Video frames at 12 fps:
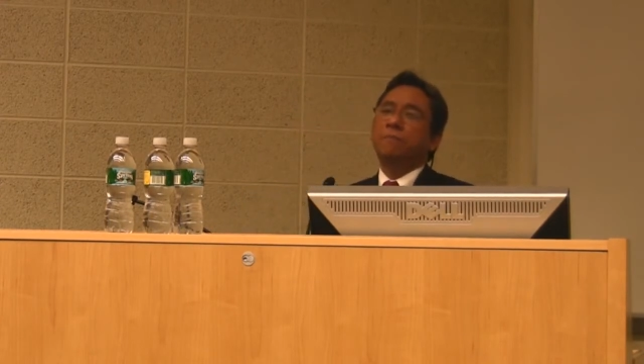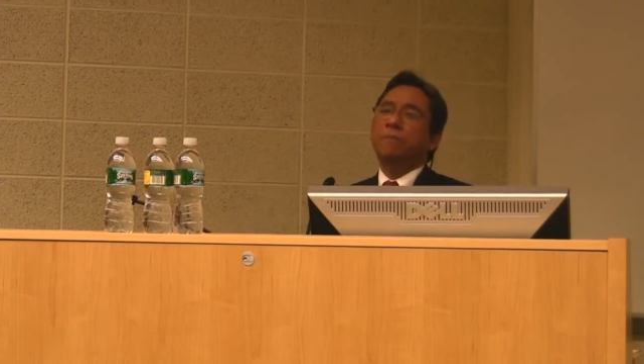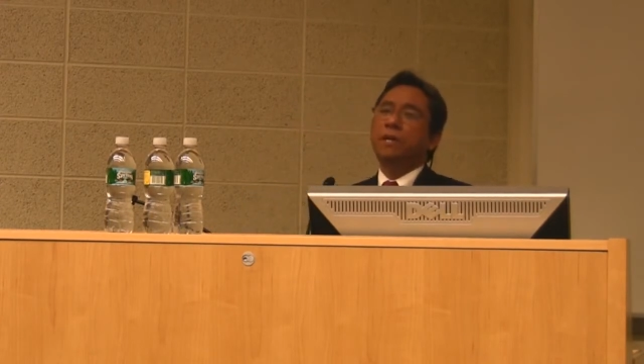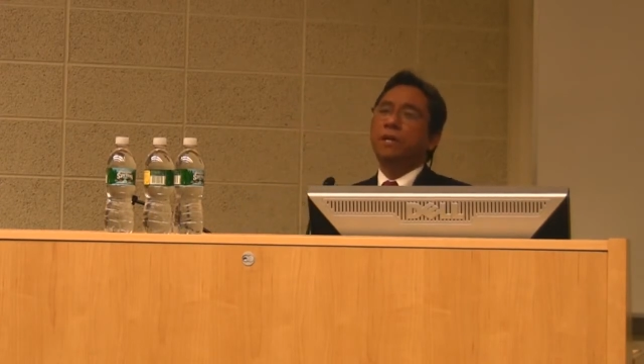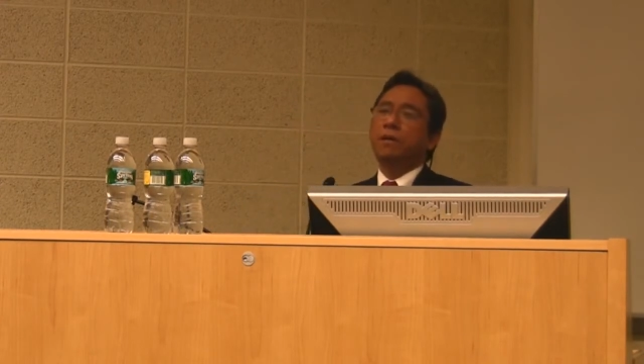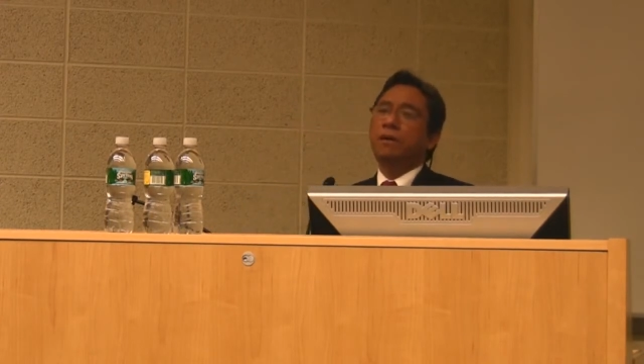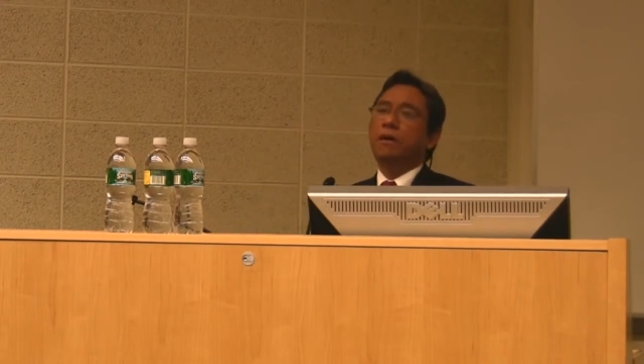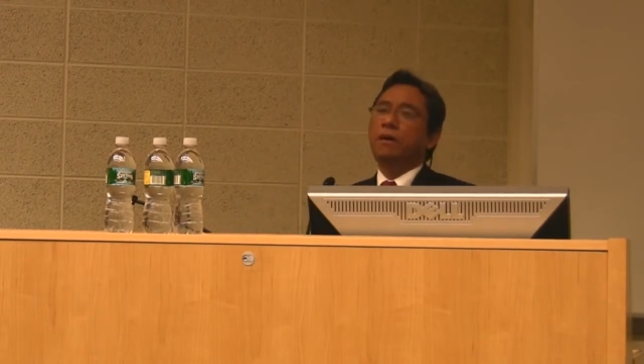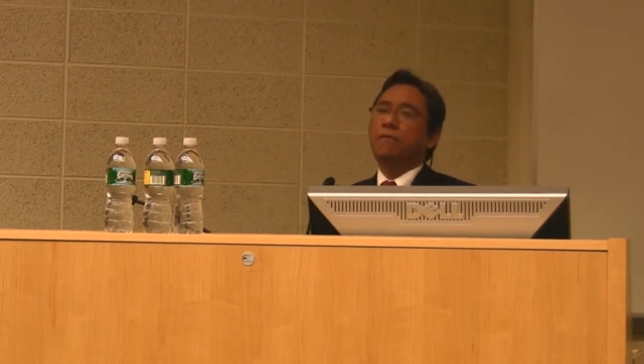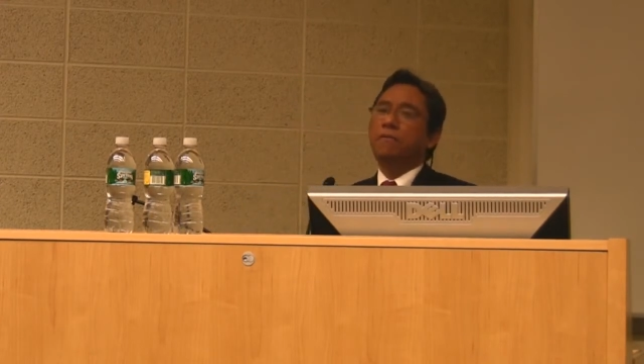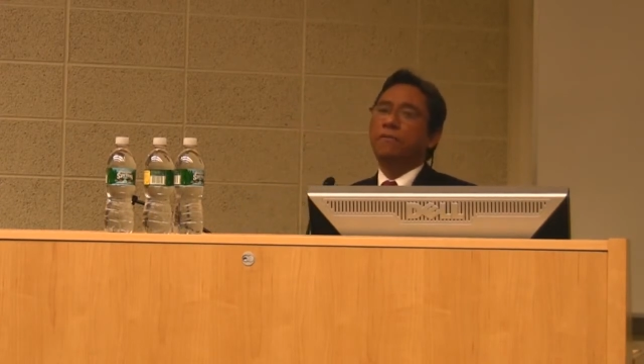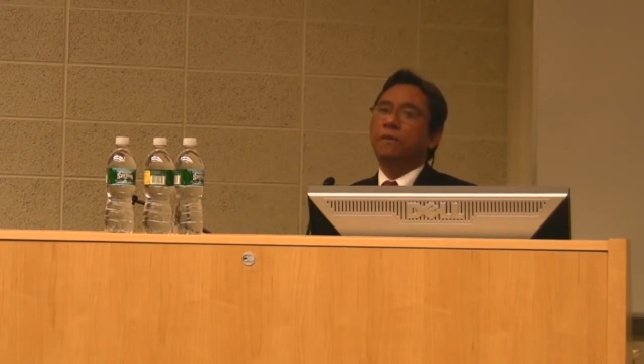the middle
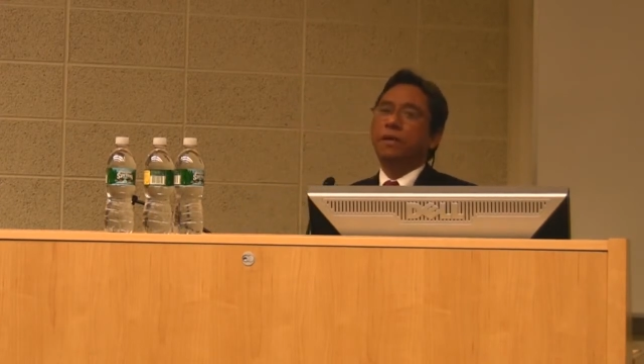of